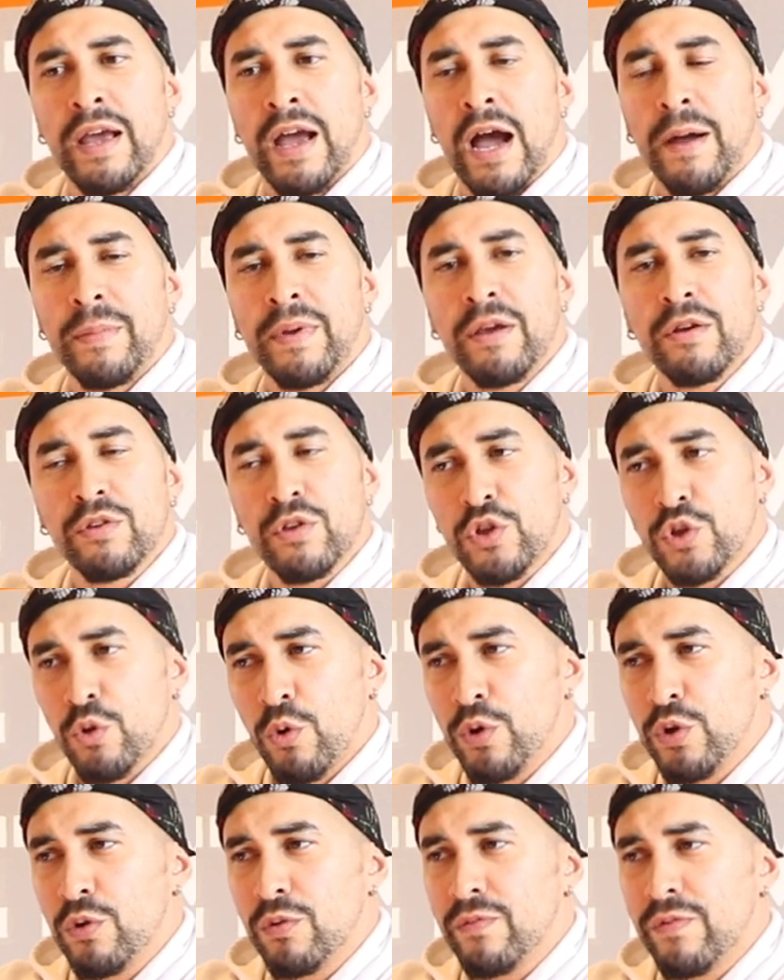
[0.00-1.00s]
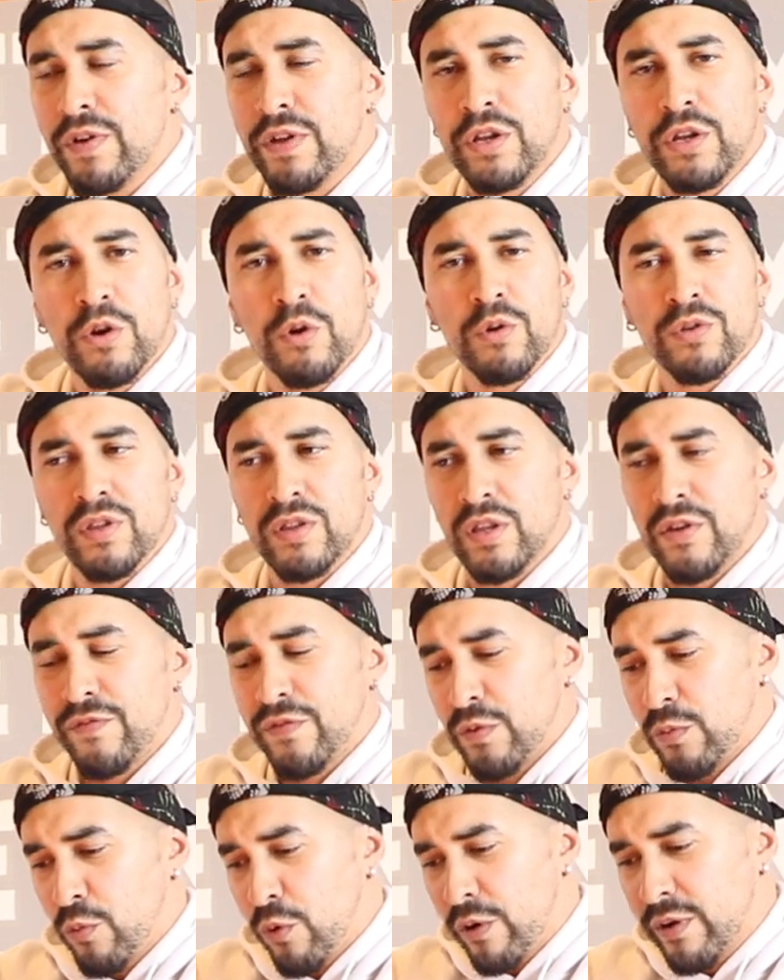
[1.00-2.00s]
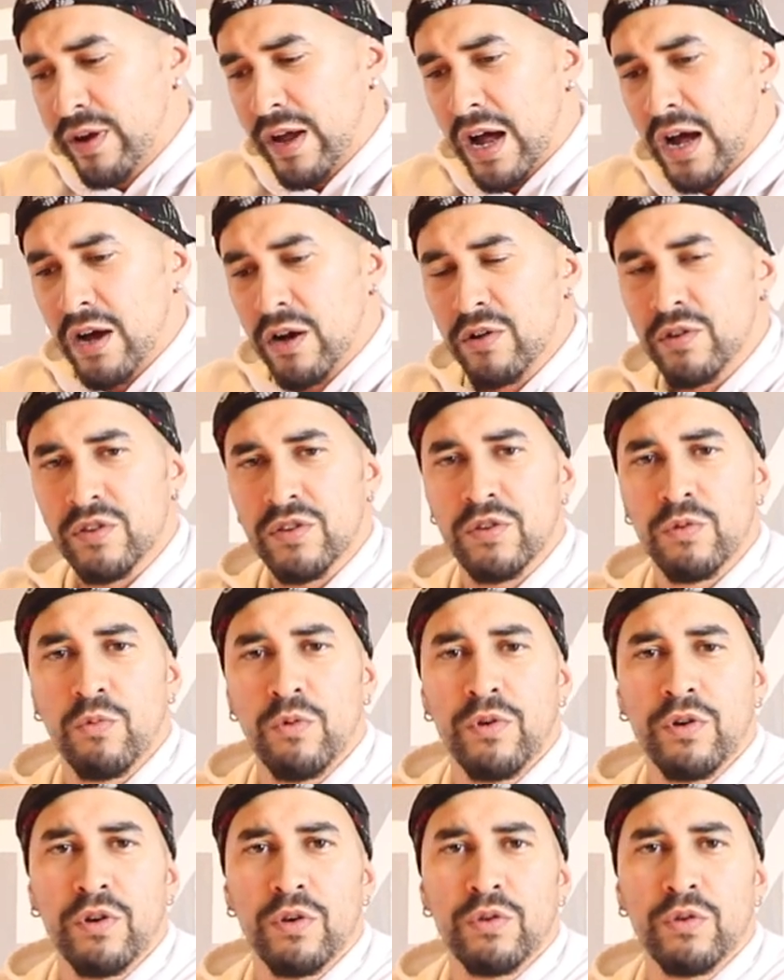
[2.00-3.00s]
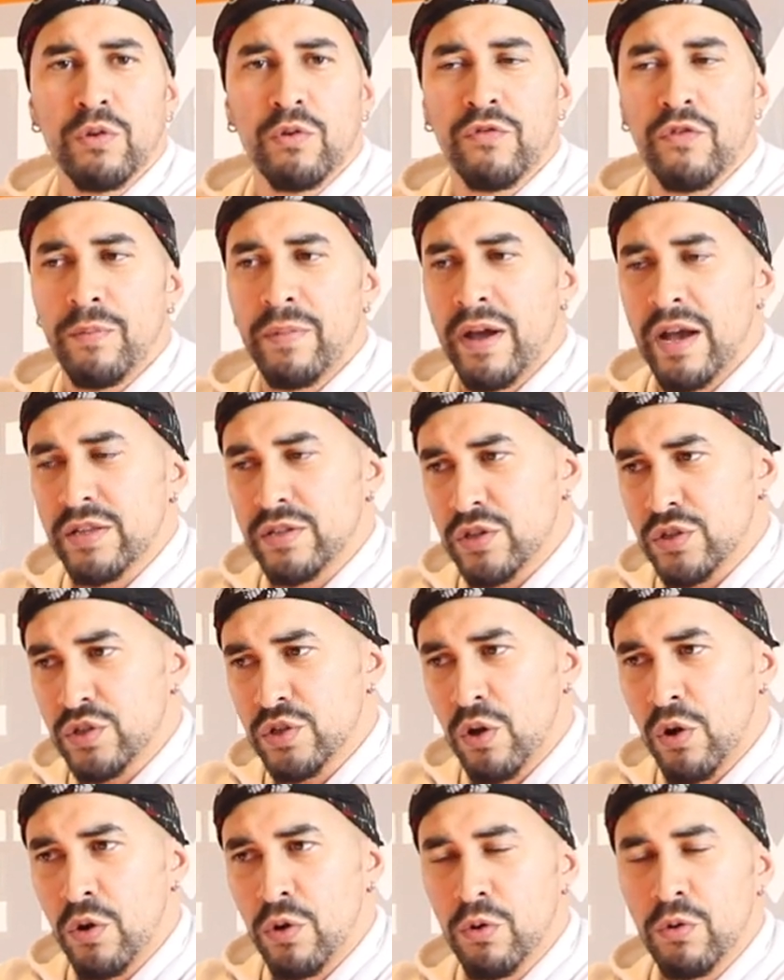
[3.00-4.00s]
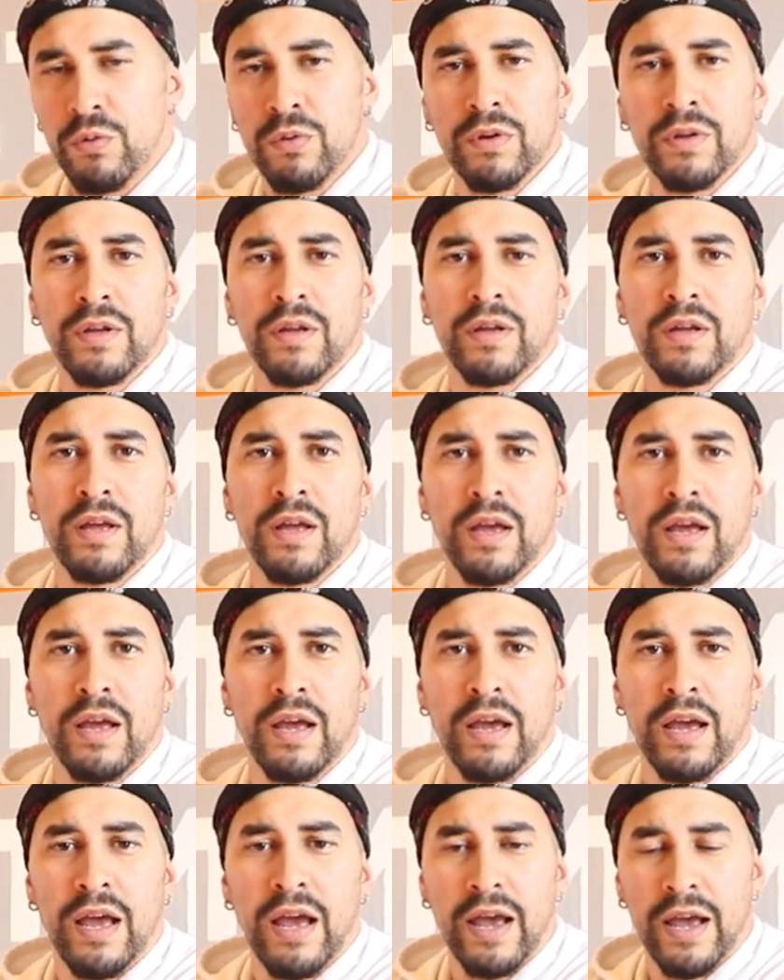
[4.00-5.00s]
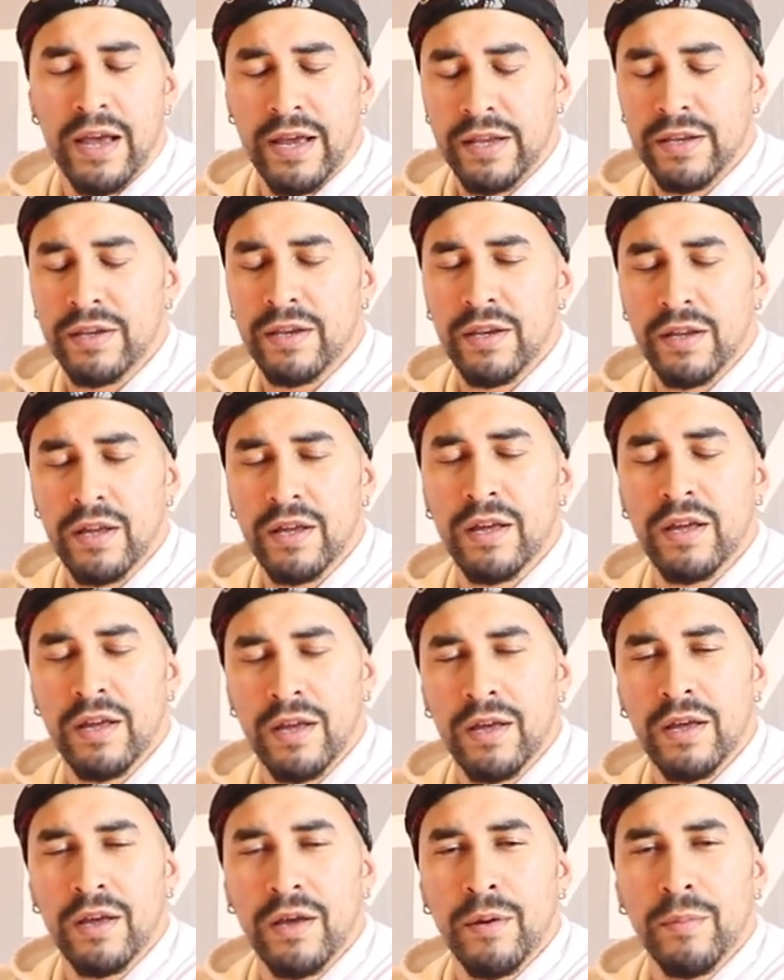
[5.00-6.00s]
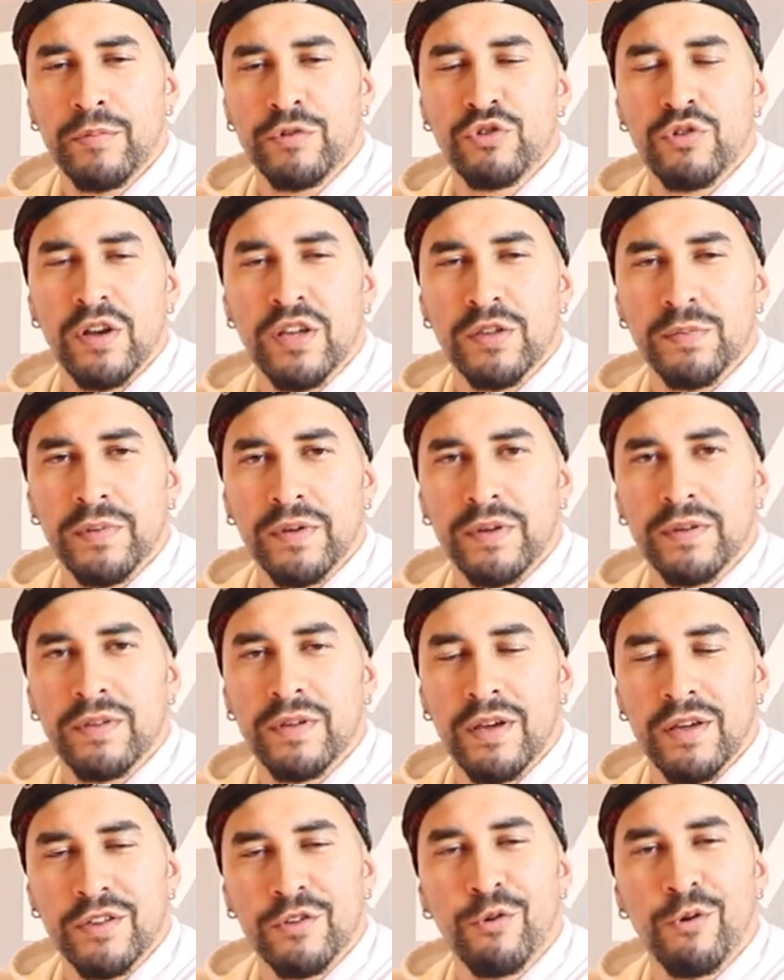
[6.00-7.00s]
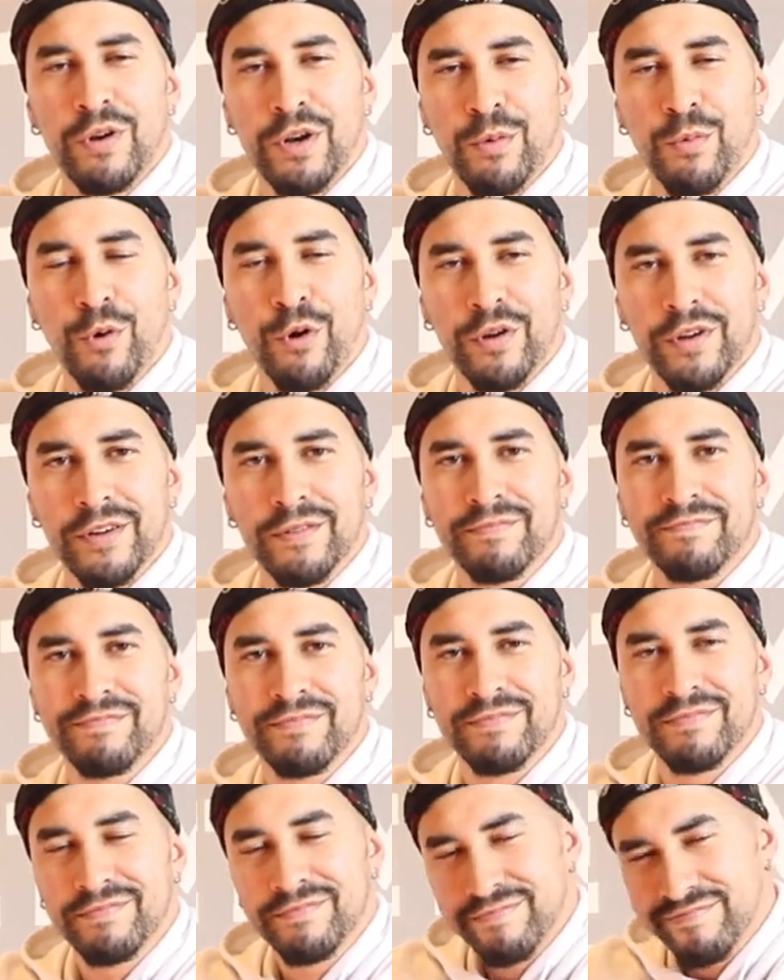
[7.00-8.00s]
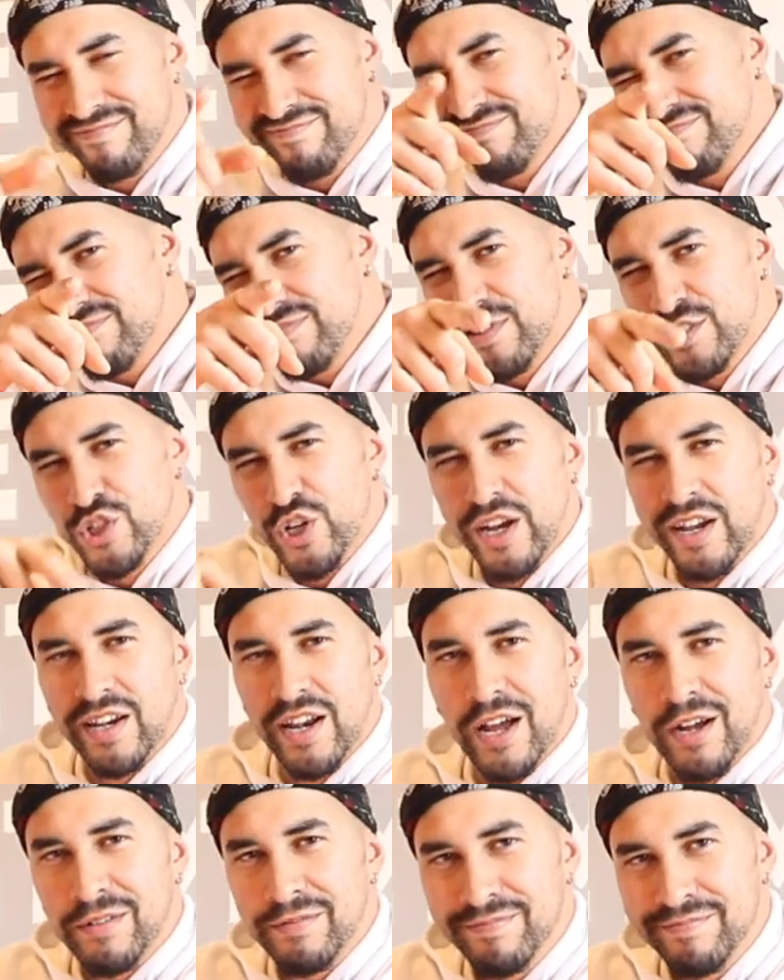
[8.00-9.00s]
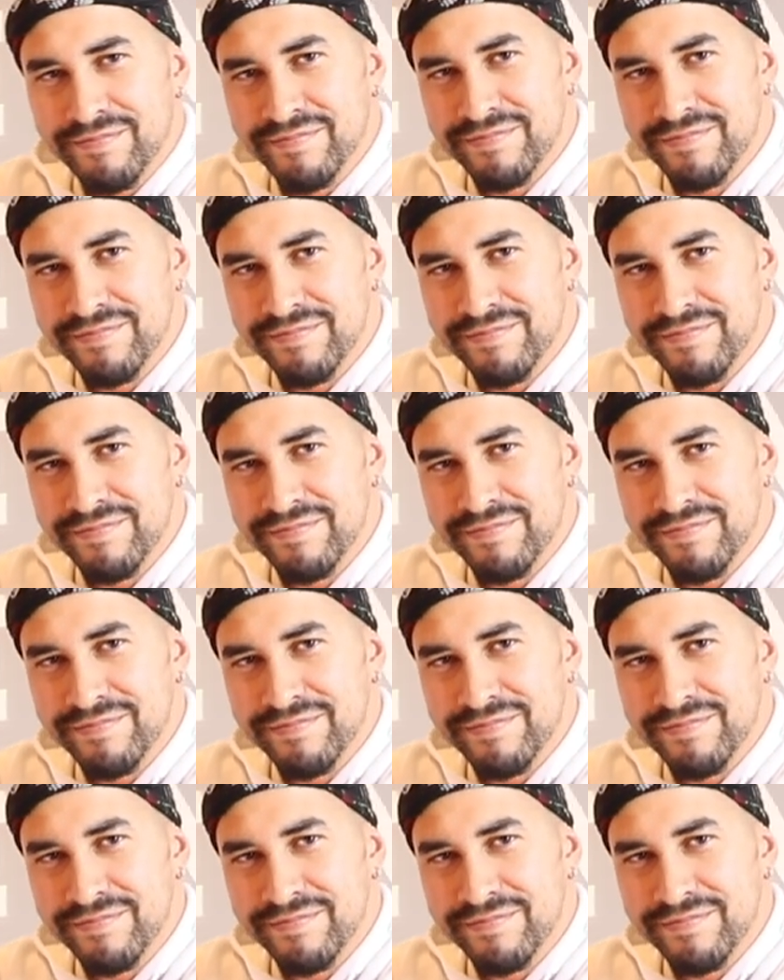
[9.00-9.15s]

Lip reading: I'm here to show you videos of different workouts where you can do from head to toe. And trust me, it's going to work. Check it out.